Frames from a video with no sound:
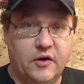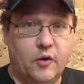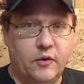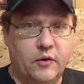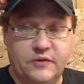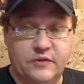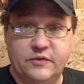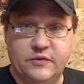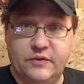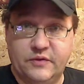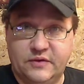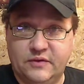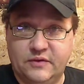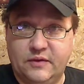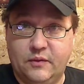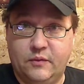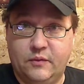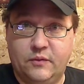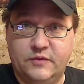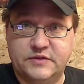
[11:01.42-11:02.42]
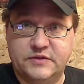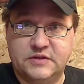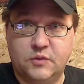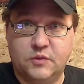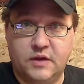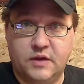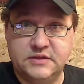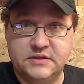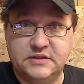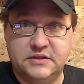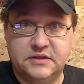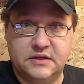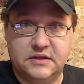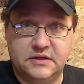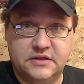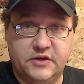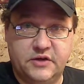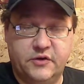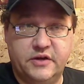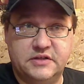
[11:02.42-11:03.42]
it was the ones, the
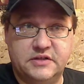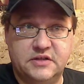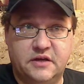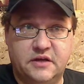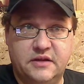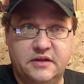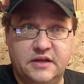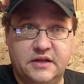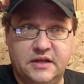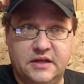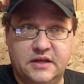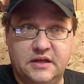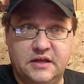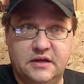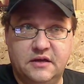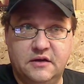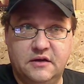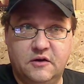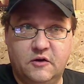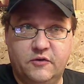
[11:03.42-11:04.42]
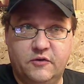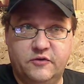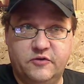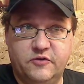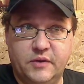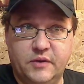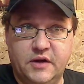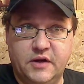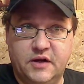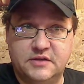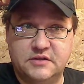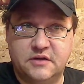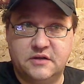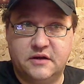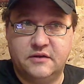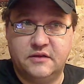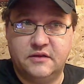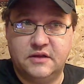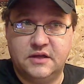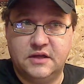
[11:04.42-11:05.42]
Tyranids on the Termagants
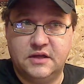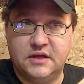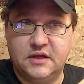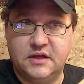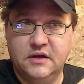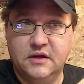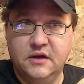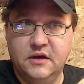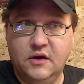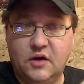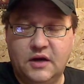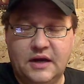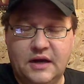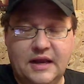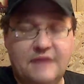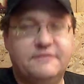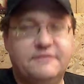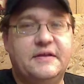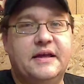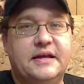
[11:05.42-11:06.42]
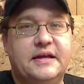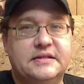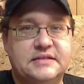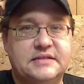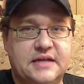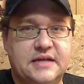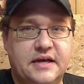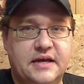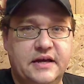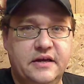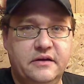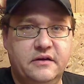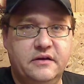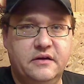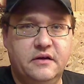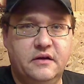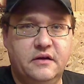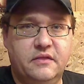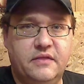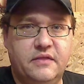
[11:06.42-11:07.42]
on the left-hand side
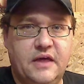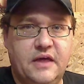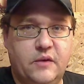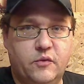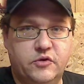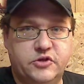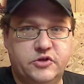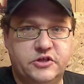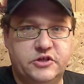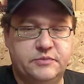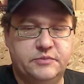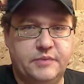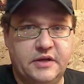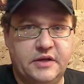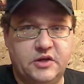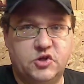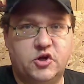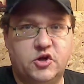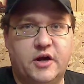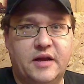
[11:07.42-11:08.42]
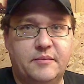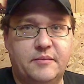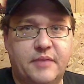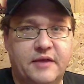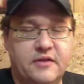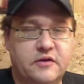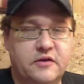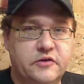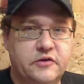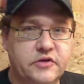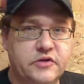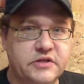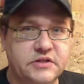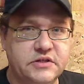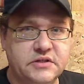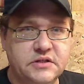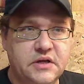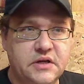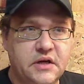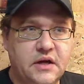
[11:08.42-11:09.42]
that were just being shot at by the
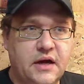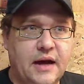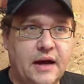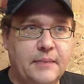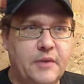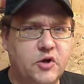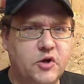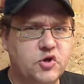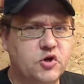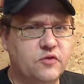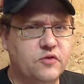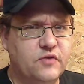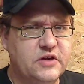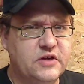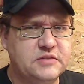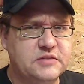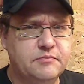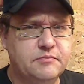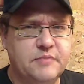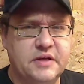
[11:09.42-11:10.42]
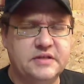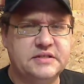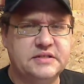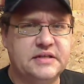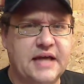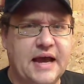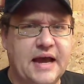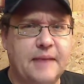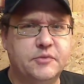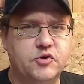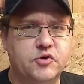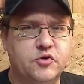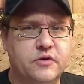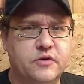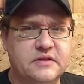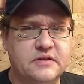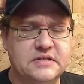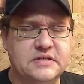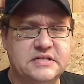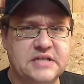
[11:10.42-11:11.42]
Ludas. I'm not sure if we just missed capturing
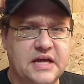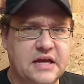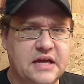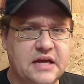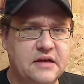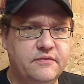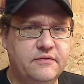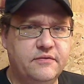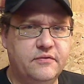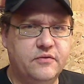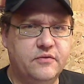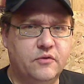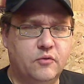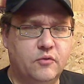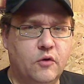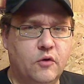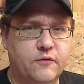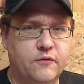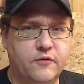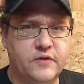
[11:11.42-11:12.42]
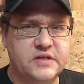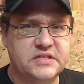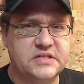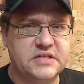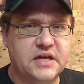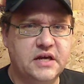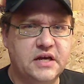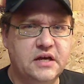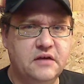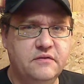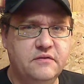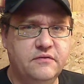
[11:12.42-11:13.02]
the save, the roll for the save,